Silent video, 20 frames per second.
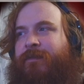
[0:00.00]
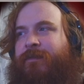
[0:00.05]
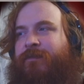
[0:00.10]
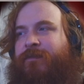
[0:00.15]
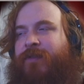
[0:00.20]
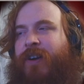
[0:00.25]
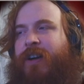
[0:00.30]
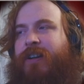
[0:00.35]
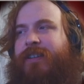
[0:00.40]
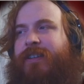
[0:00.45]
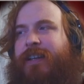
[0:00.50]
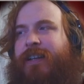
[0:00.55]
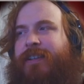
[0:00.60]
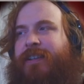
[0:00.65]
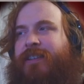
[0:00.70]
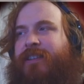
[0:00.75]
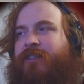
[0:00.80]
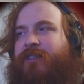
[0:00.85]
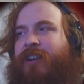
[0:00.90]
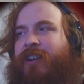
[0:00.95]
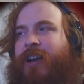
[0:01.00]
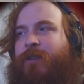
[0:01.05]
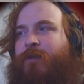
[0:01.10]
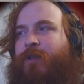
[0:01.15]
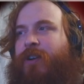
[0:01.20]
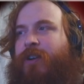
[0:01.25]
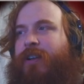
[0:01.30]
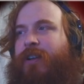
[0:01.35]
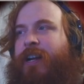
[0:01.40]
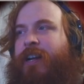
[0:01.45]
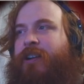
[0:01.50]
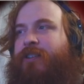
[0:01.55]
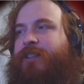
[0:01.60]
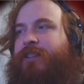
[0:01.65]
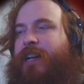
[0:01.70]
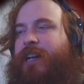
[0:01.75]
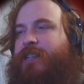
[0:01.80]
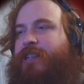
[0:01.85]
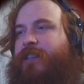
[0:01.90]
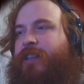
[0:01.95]
vertex isn't the right word.
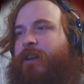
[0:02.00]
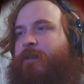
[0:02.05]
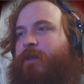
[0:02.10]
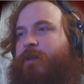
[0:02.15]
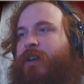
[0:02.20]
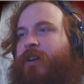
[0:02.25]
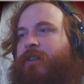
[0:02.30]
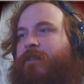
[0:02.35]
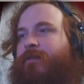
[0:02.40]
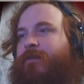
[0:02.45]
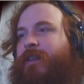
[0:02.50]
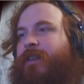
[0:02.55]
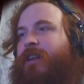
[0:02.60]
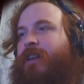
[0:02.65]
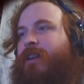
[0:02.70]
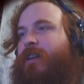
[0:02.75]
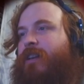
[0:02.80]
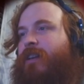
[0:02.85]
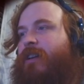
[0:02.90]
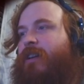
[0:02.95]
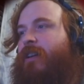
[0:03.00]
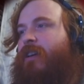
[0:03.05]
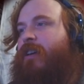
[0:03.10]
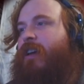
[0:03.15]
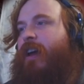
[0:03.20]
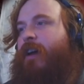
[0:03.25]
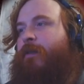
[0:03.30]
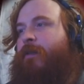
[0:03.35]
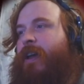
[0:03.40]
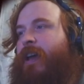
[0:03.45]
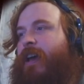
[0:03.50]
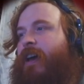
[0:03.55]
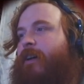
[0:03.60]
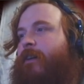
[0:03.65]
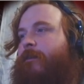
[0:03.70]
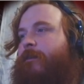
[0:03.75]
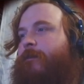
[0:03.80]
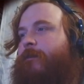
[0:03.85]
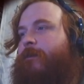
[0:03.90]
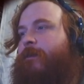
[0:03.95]
Intersection, there we go. We
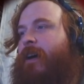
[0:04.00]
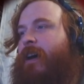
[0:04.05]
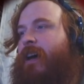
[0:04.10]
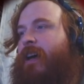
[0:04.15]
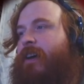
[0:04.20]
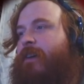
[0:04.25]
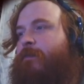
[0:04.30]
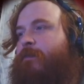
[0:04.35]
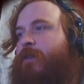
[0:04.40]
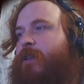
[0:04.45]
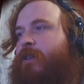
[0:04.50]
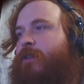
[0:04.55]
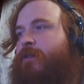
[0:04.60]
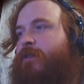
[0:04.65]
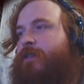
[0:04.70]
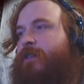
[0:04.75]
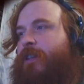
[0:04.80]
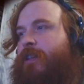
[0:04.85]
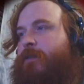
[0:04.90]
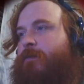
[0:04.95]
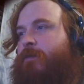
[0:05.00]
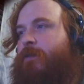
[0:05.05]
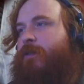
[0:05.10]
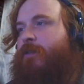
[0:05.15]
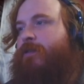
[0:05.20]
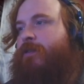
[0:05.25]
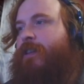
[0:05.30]
have 5 blues, 6 blues,